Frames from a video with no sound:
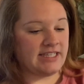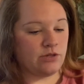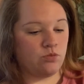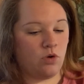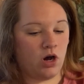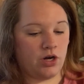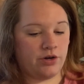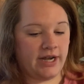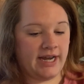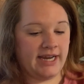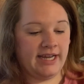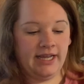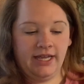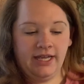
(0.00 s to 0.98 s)

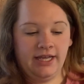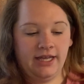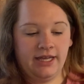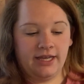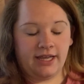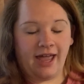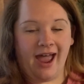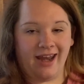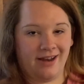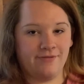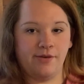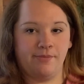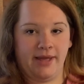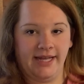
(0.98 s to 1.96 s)
watering kind of
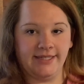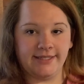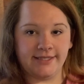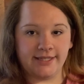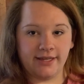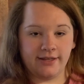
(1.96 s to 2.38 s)
a mess.